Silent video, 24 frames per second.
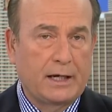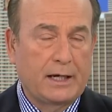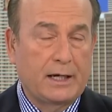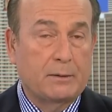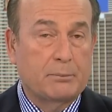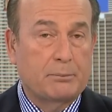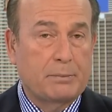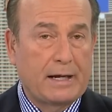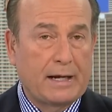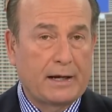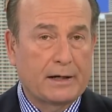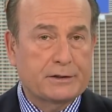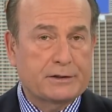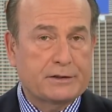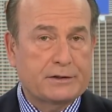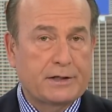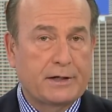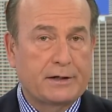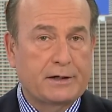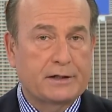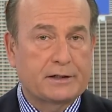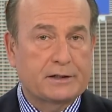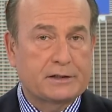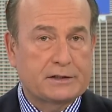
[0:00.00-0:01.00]
in
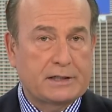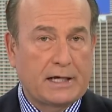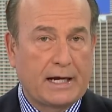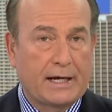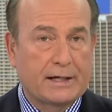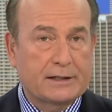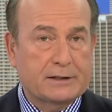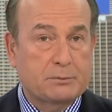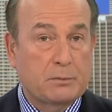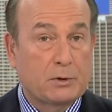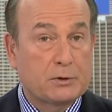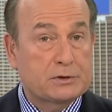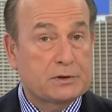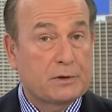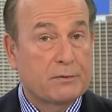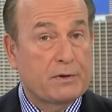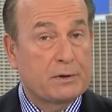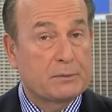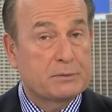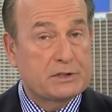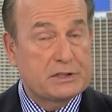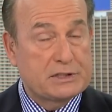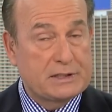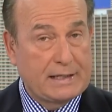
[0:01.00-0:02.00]
Palestinian attacks, most of
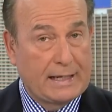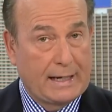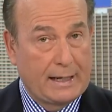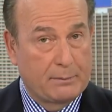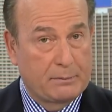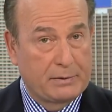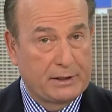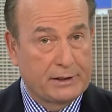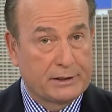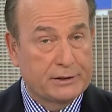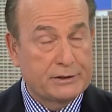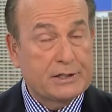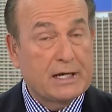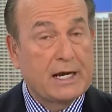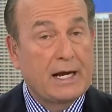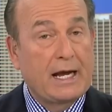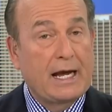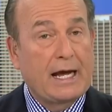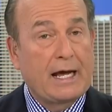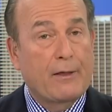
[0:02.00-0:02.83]
them stabbings,